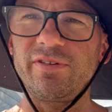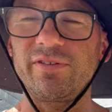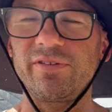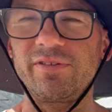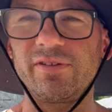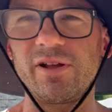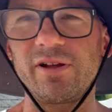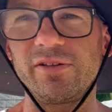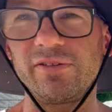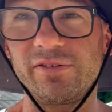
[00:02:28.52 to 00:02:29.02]

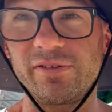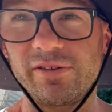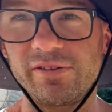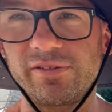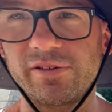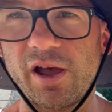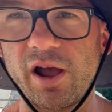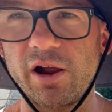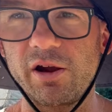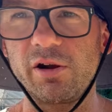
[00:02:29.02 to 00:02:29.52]
It's not as
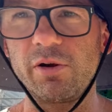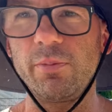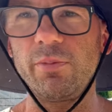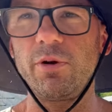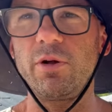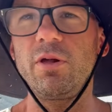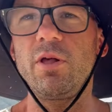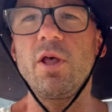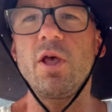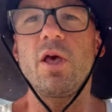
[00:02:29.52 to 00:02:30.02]

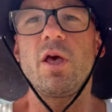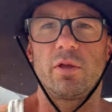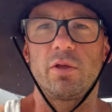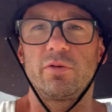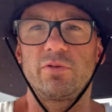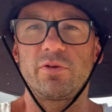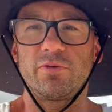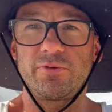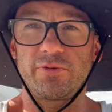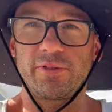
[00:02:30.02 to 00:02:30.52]
desirable.
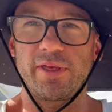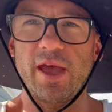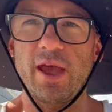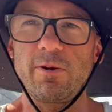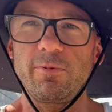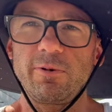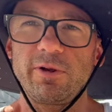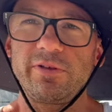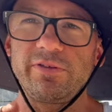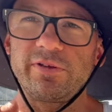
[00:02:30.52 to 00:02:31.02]
So for
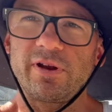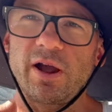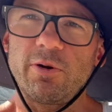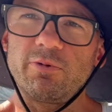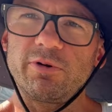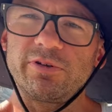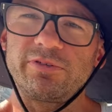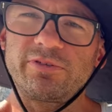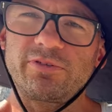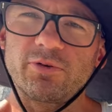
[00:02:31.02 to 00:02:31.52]
that reason, I
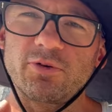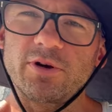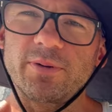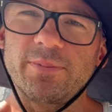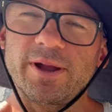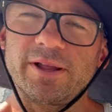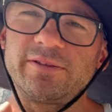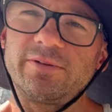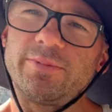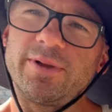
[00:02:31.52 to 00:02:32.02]
want to store
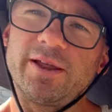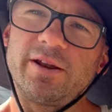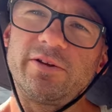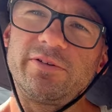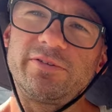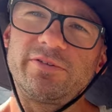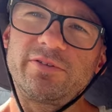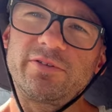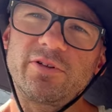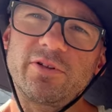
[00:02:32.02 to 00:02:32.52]
my
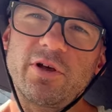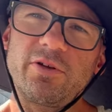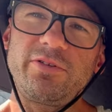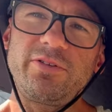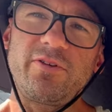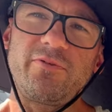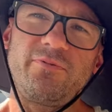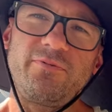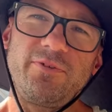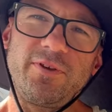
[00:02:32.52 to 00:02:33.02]
tomatoes as close
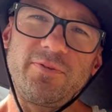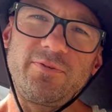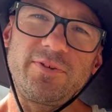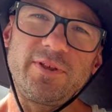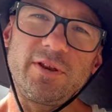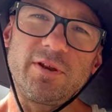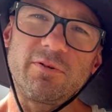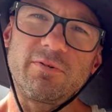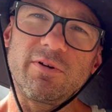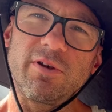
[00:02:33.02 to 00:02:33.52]
to
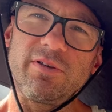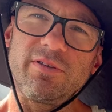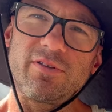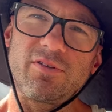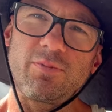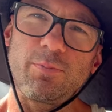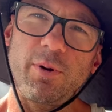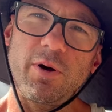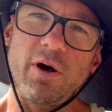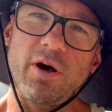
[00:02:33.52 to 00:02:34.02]
50 degrees
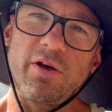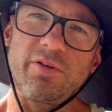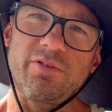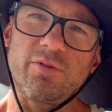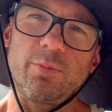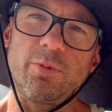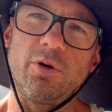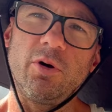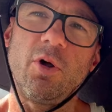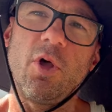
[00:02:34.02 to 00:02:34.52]
as possible.